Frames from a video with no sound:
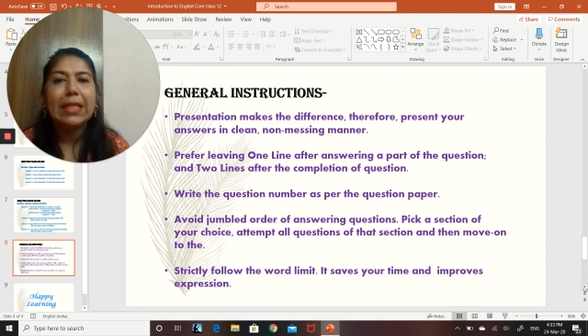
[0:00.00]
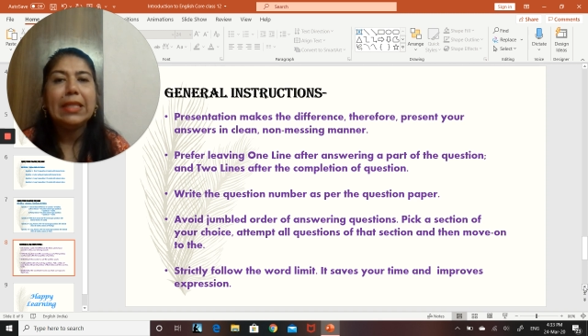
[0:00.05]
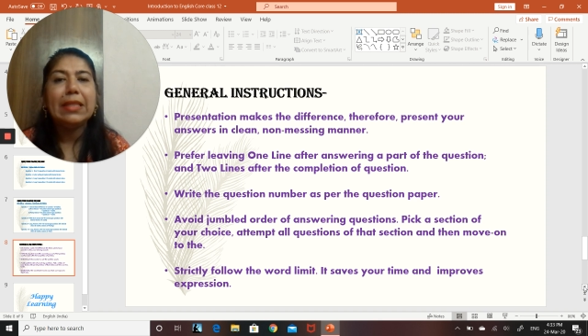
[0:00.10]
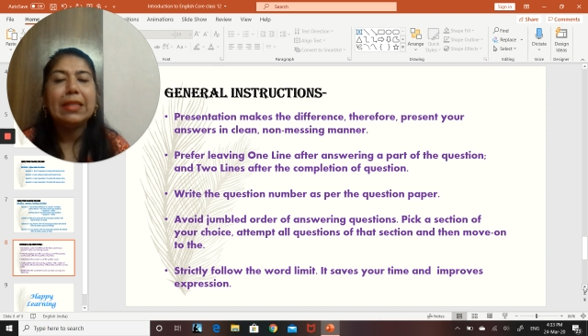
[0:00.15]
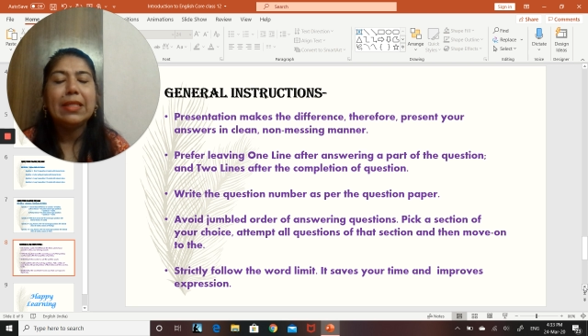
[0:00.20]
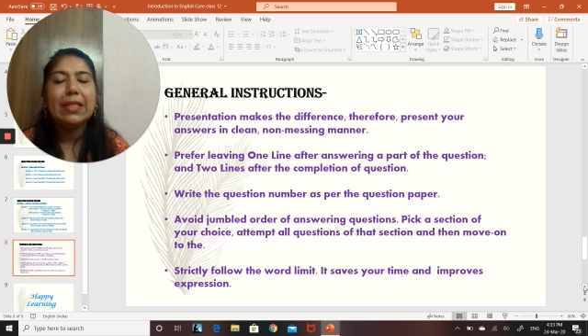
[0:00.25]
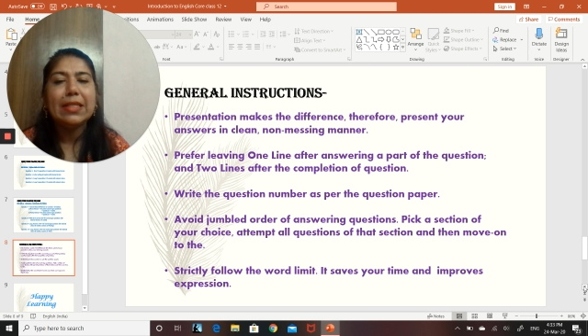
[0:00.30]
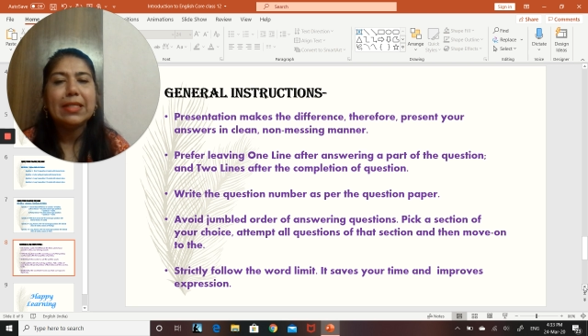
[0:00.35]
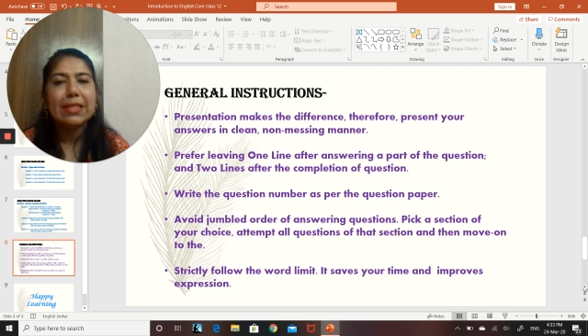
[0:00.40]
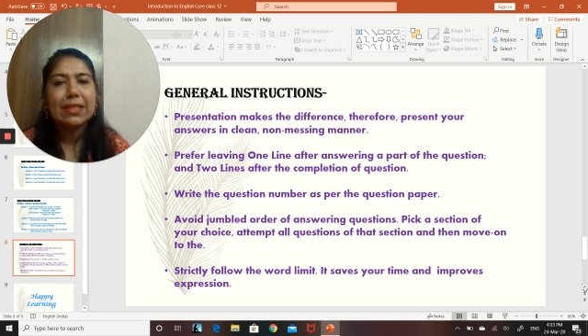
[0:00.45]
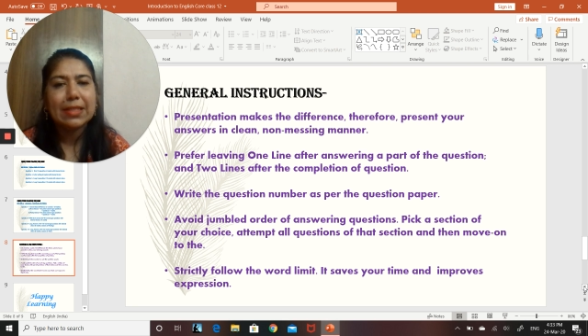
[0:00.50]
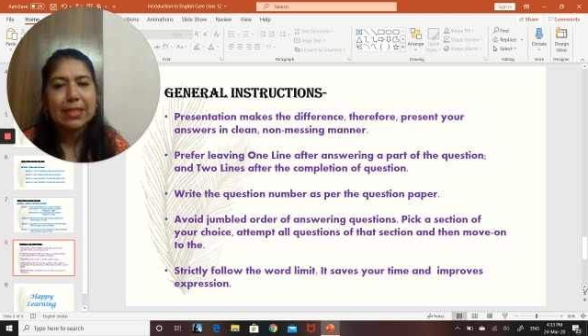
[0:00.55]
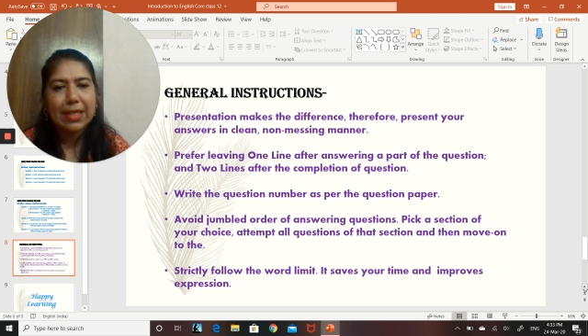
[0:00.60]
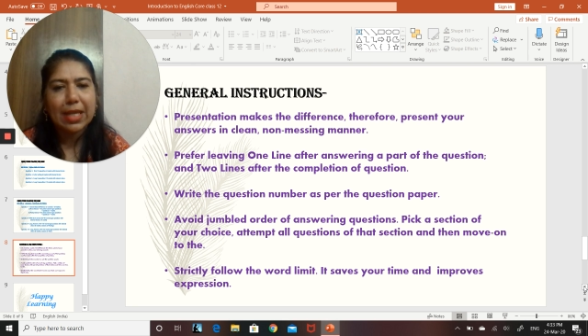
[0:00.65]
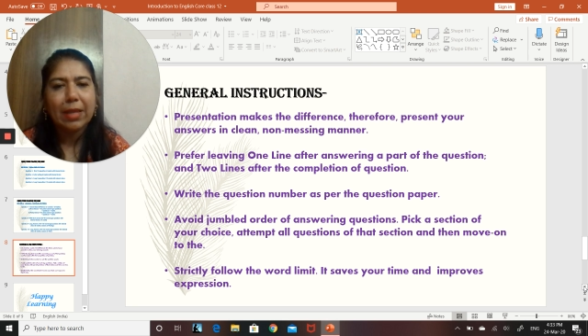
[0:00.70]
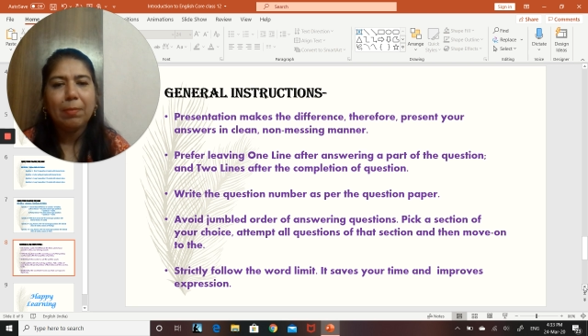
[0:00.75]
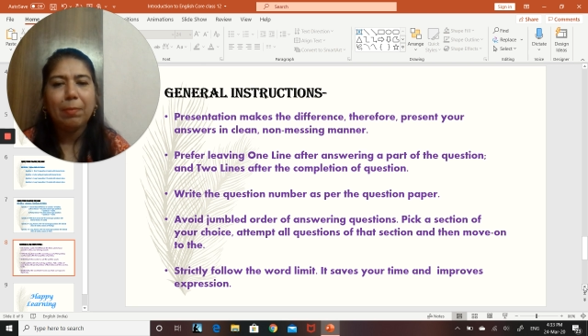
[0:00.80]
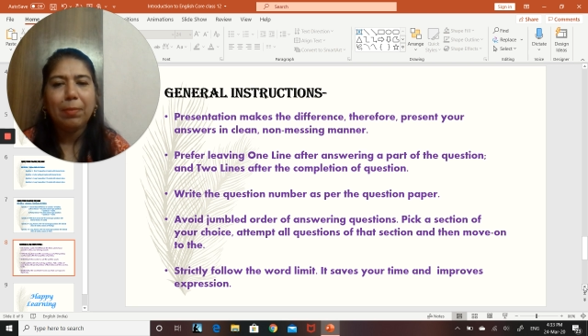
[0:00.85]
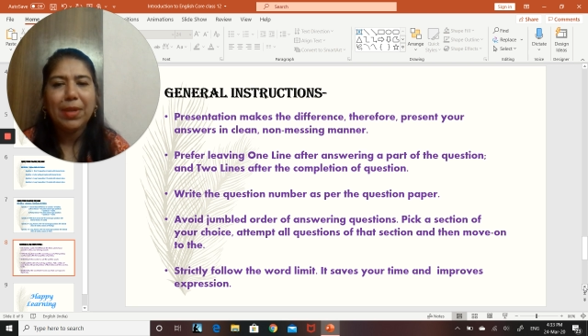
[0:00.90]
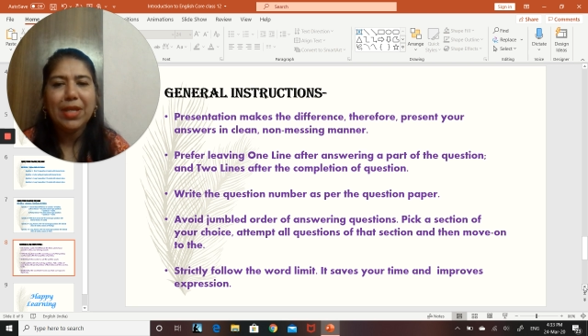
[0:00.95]
in the
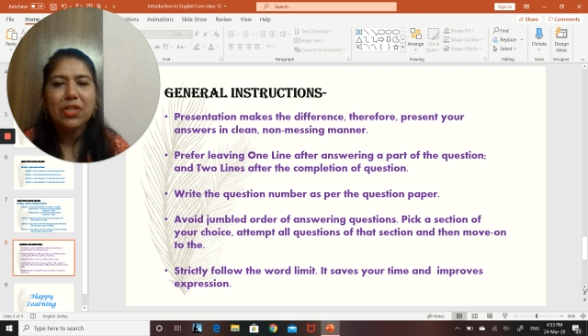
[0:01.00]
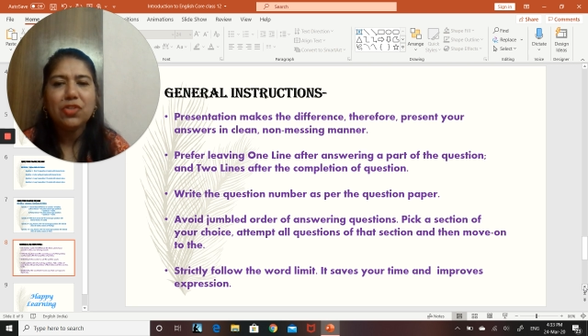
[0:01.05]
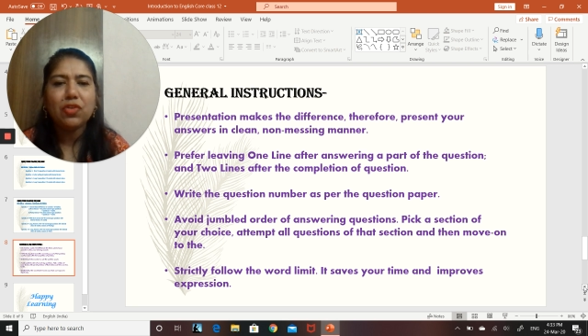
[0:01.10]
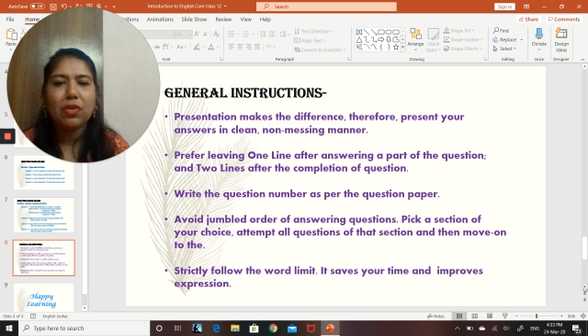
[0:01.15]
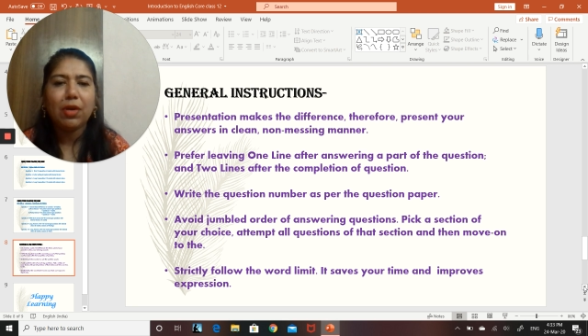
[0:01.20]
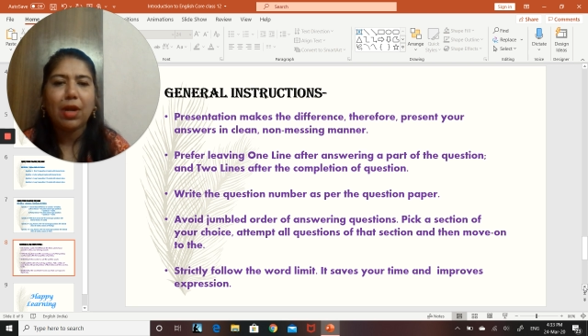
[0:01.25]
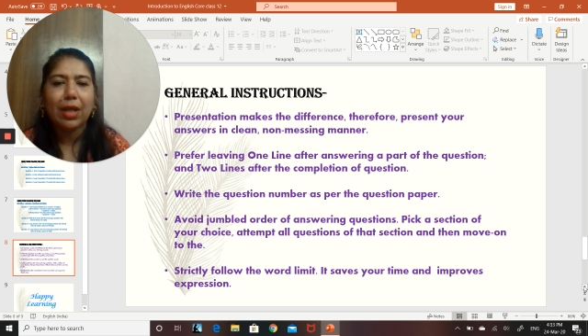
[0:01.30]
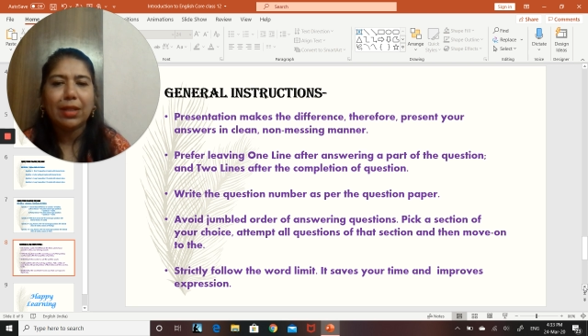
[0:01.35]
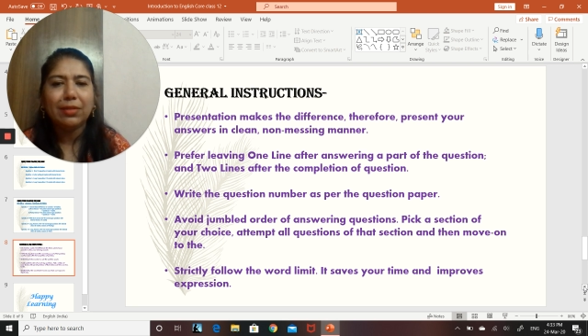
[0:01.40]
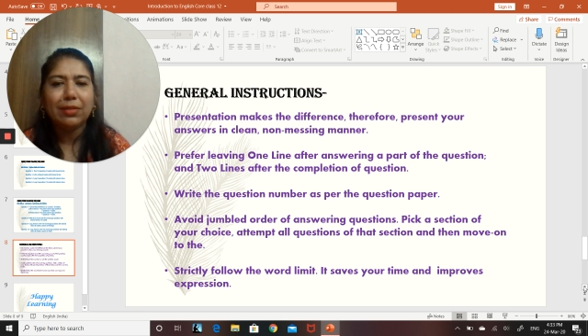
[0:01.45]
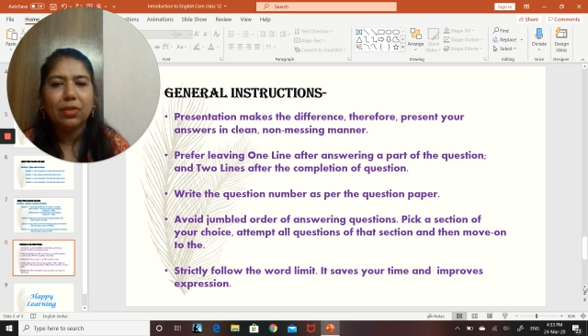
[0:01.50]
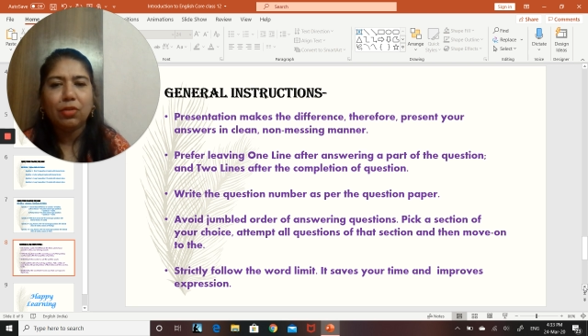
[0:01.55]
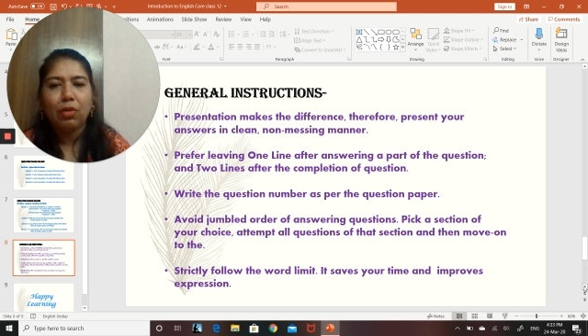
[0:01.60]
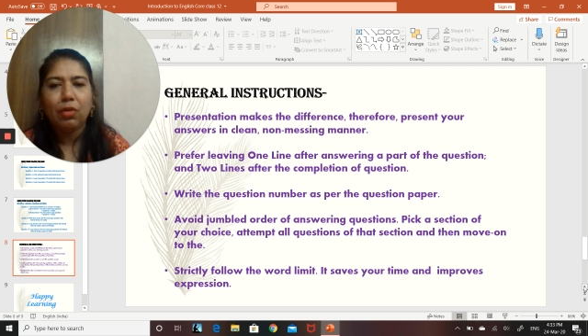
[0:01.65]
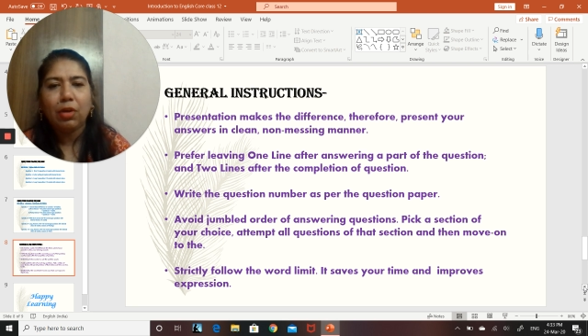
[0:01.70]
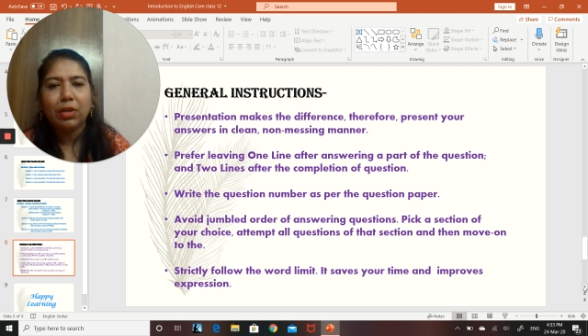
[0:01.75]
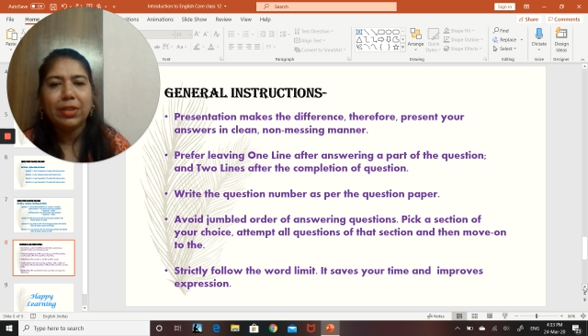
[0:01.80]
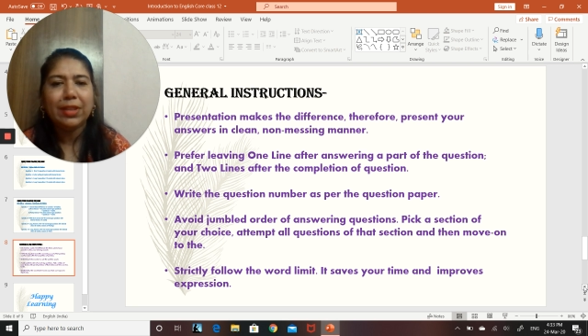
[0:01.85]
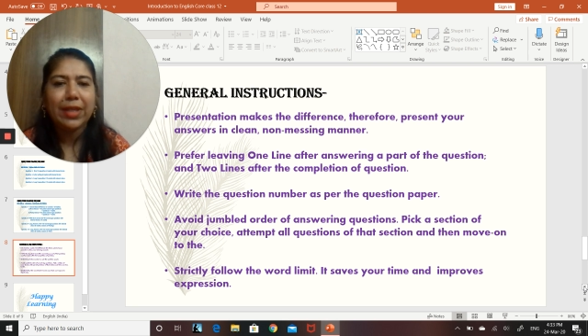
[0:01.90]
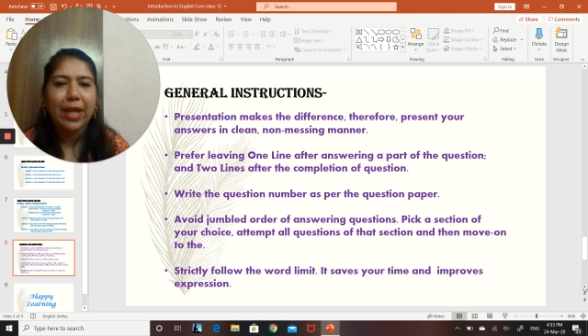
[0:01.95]
same page rather
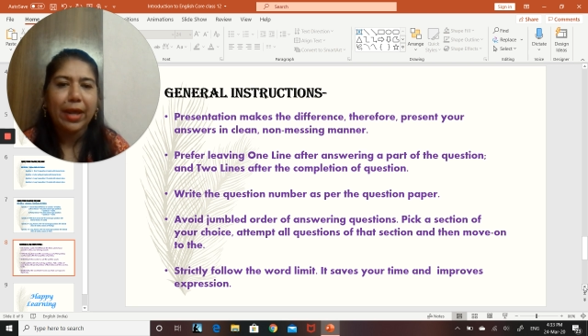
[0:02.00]
on